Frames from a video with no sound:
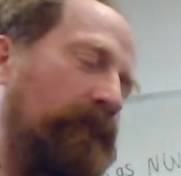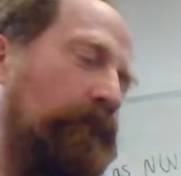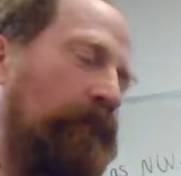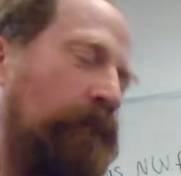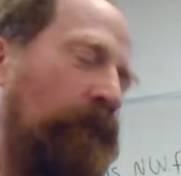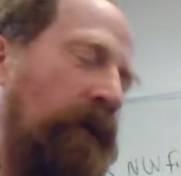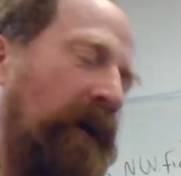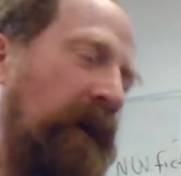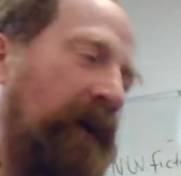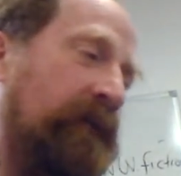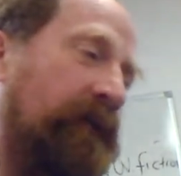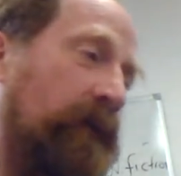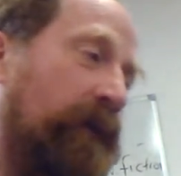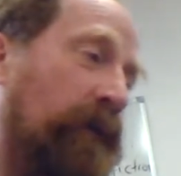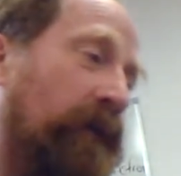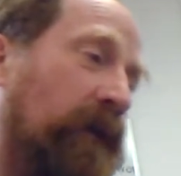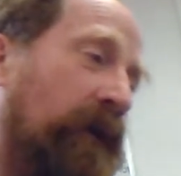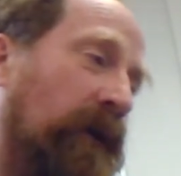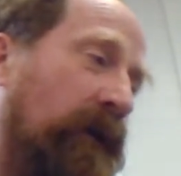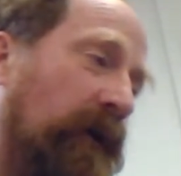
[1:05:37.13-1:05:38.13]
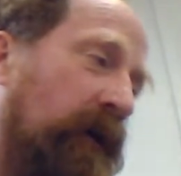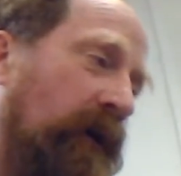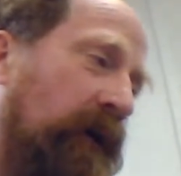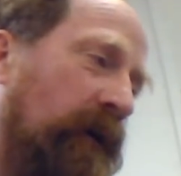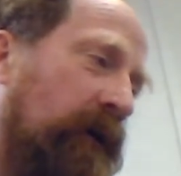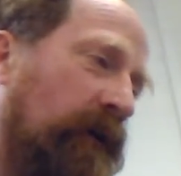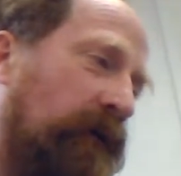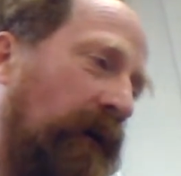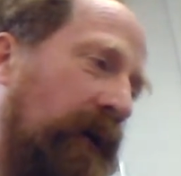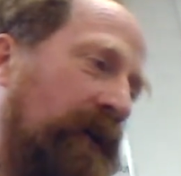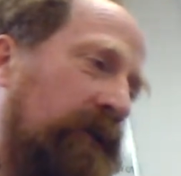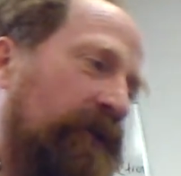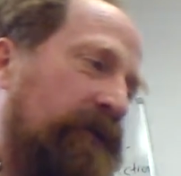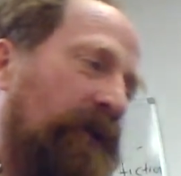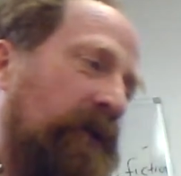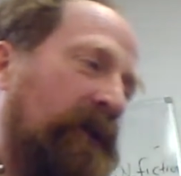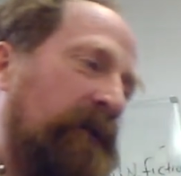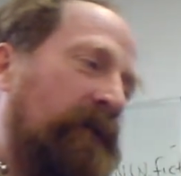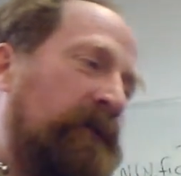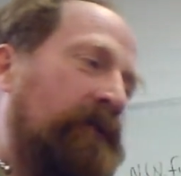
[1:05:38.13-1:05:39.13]
what have you
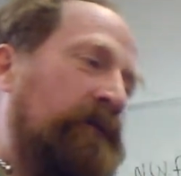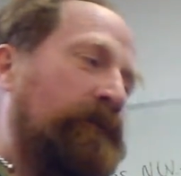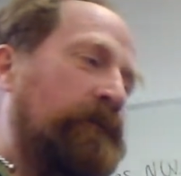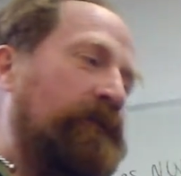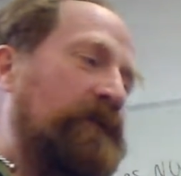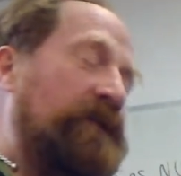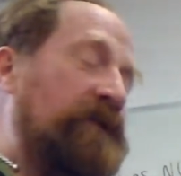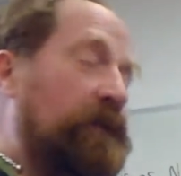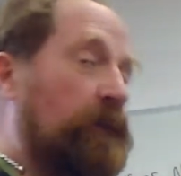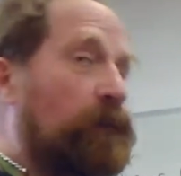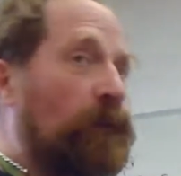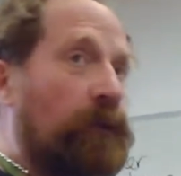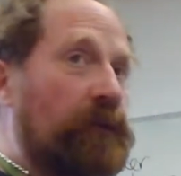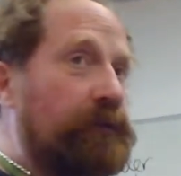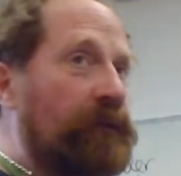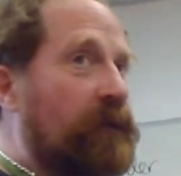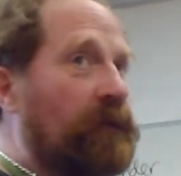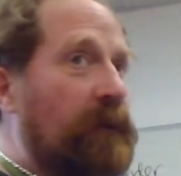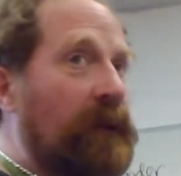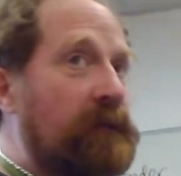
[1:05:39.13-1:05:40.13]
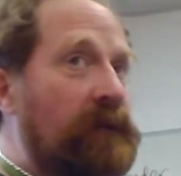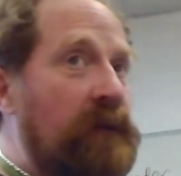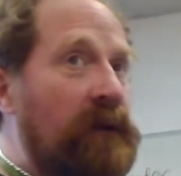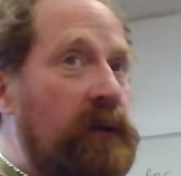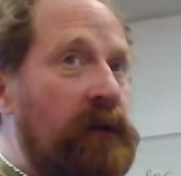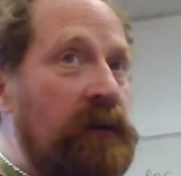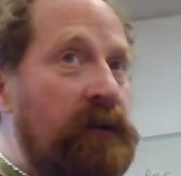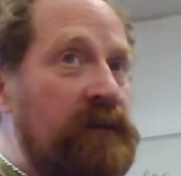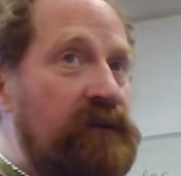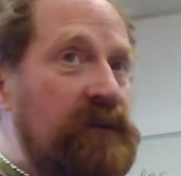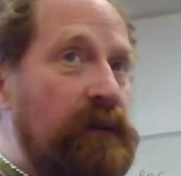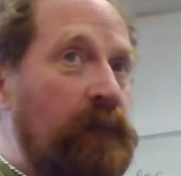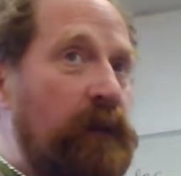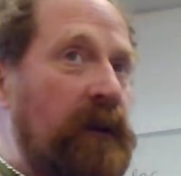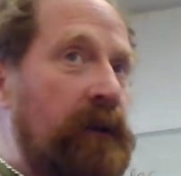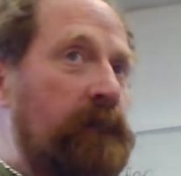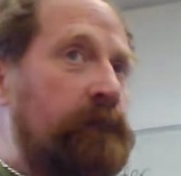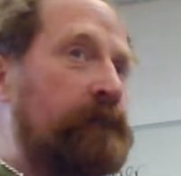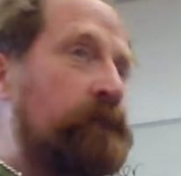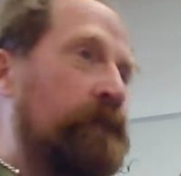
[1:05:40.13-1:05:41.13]
grandchild was still wandering around the earth
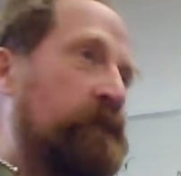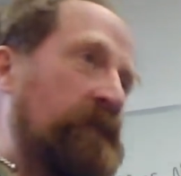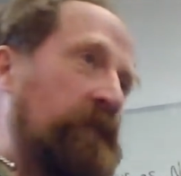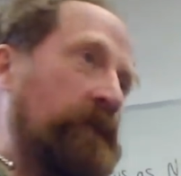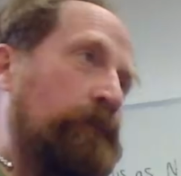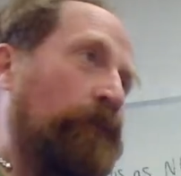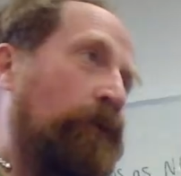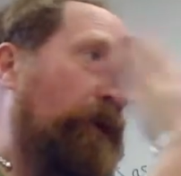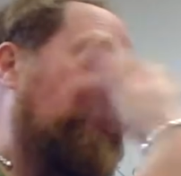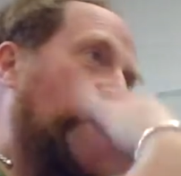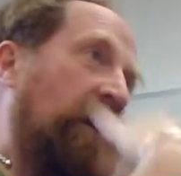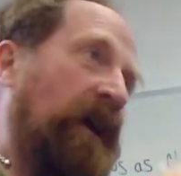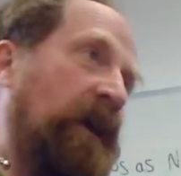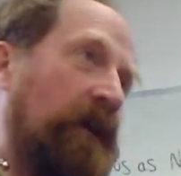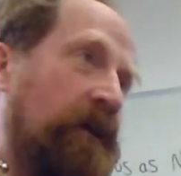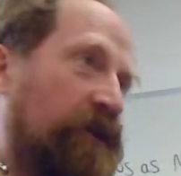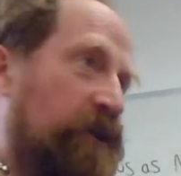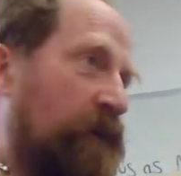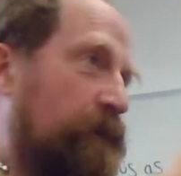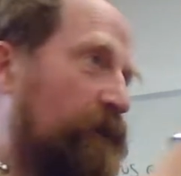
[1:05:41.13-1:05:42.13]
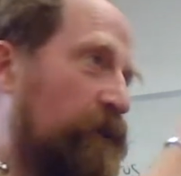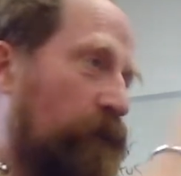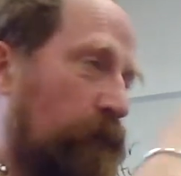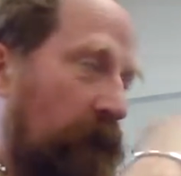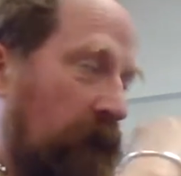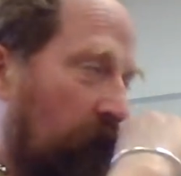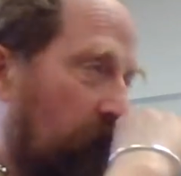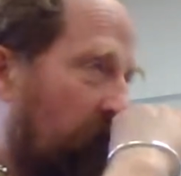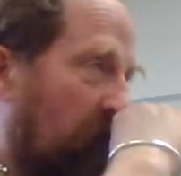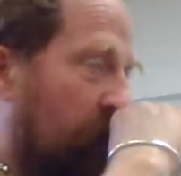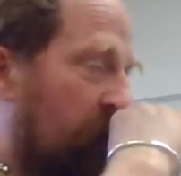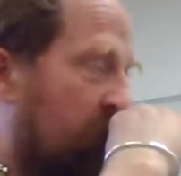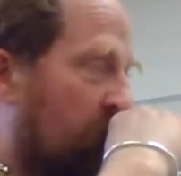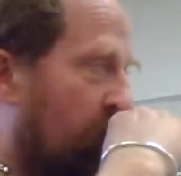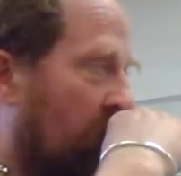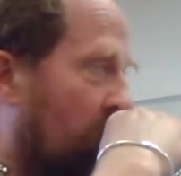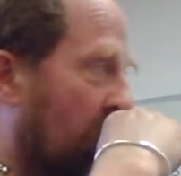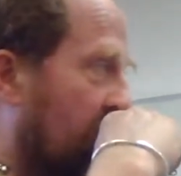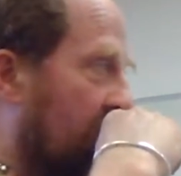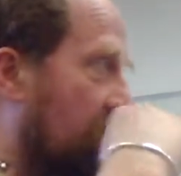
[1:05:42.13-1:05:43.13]
somewhere, working in a chip shop in
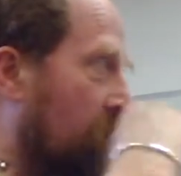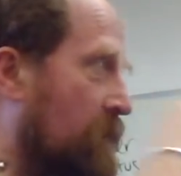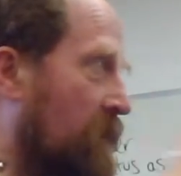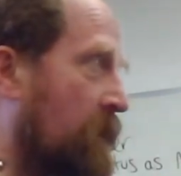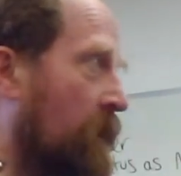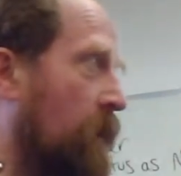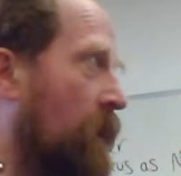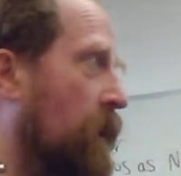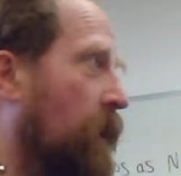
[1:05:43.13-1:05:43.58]
Grimsby or something.